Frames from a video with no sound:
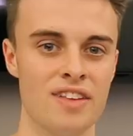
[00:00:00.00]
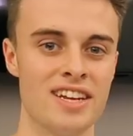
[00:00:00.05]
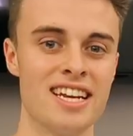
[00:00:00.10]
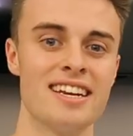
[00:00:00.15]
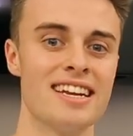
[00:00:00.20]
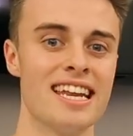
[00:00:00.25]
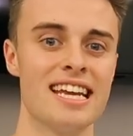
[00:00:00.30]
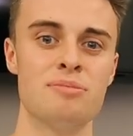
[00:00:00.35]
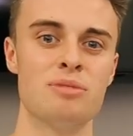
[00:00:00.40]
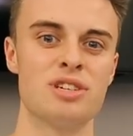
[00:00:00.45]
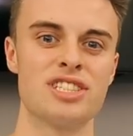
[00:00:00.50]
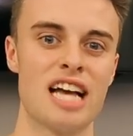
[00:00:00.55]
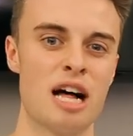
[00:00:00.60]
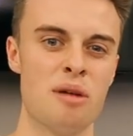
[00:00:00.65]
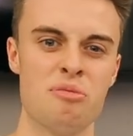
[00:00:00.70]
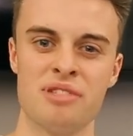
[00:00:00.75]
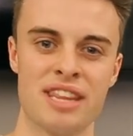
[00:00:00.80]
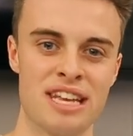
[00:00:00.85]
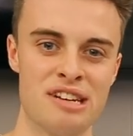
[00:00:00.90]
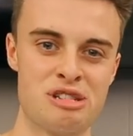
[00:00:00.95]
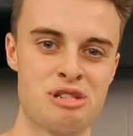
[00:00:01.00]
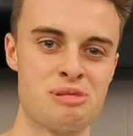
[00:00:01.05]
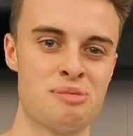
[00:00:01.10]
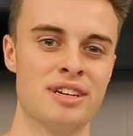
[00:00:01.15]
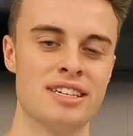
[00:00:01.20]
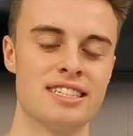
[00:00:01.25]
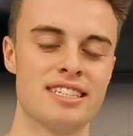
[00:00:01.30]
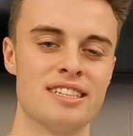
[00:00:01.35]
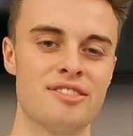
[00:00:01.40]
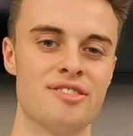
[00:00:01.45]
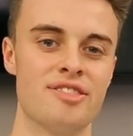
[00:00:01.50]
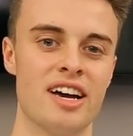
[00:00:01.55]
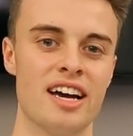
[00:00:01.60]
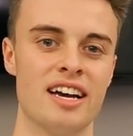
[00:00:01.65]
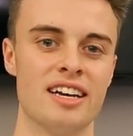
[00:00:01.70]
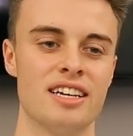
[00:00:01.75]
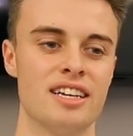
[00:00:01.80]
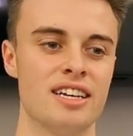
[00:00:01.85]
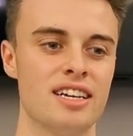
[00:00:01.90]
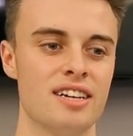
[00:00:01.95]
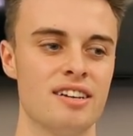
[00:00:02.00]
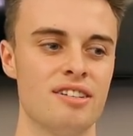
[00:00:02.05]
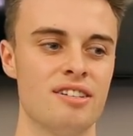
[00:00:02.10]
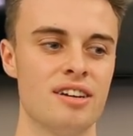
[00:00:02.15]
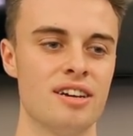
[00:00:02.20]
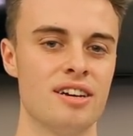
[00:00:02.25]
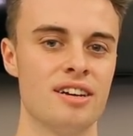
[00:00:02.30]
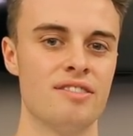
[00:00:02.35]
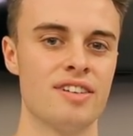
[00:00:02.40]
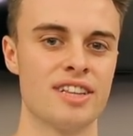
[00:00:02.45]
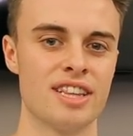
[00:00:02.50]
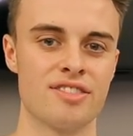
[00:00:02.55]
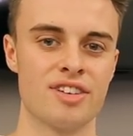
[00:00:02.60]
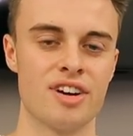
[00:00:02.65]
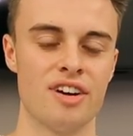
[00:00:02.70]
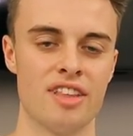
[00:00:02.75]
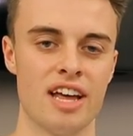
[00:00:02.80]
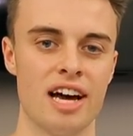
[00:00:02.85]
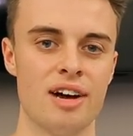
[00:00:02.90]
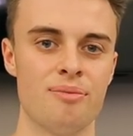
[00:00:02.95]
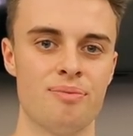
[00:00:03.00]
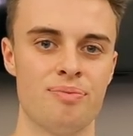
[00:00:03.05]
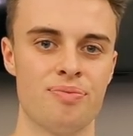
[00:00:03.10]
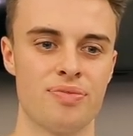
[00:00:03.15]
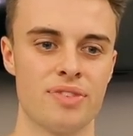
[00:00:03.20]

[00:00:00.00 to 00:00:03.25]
They didn't need much help with the instruments. They've, uh, I think they've got that.